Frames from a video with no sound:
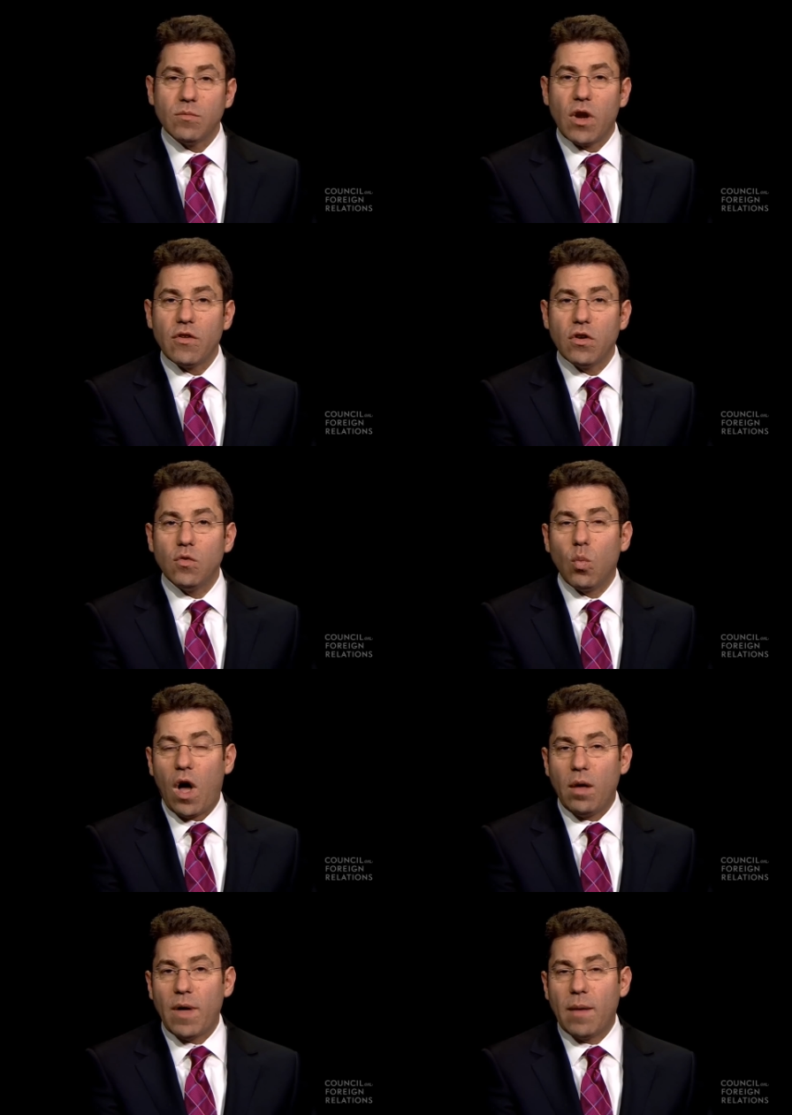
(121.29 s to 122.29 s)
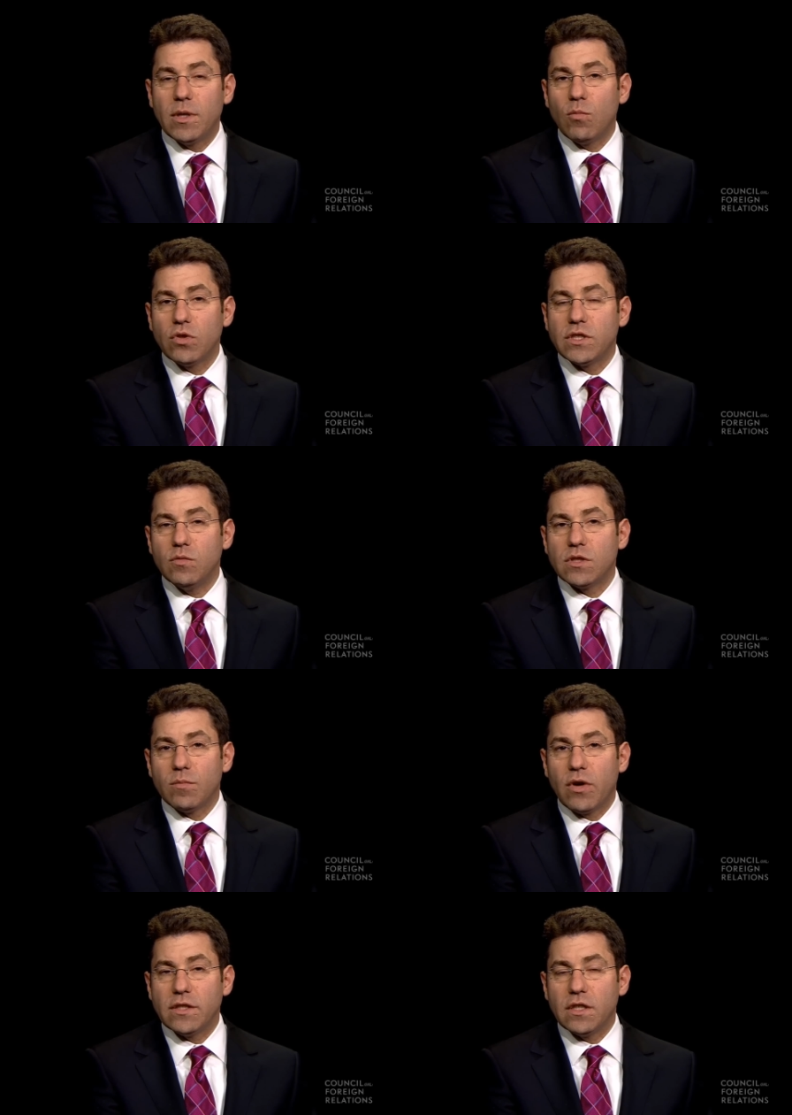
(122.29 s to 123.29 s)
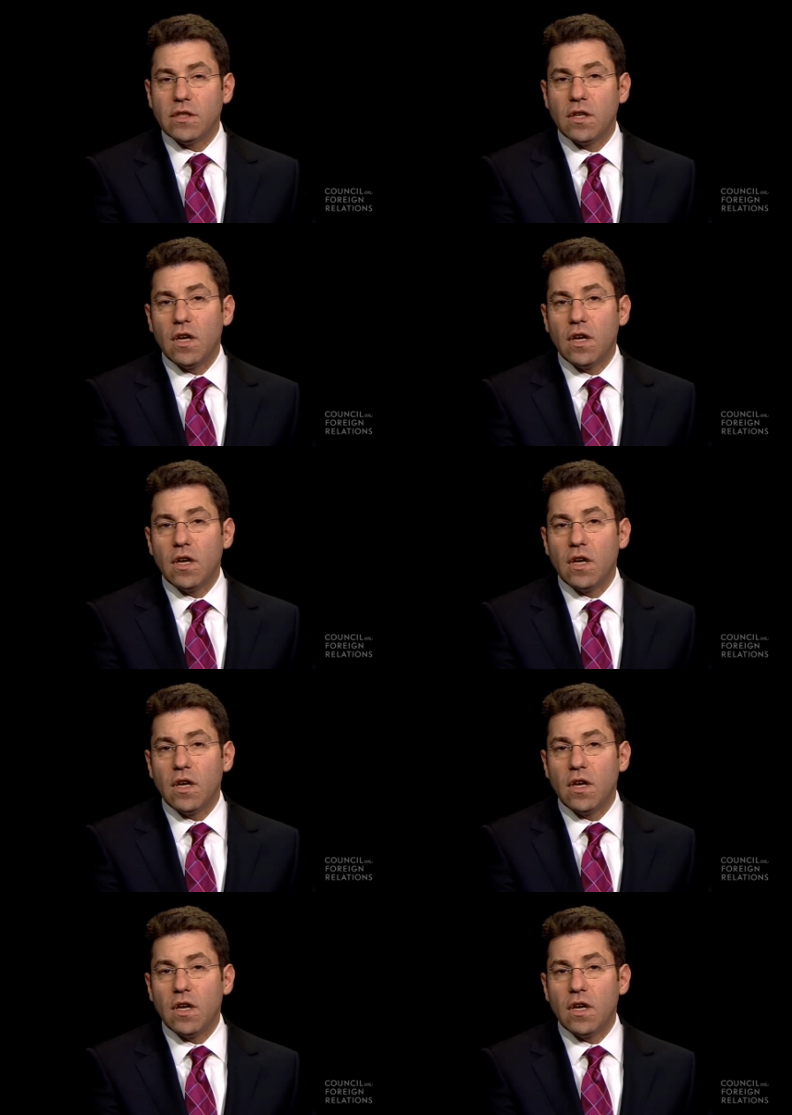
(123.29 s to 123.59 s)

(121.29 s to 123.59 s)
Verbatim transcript: Brotherhood while Mohamed Morsi was the president,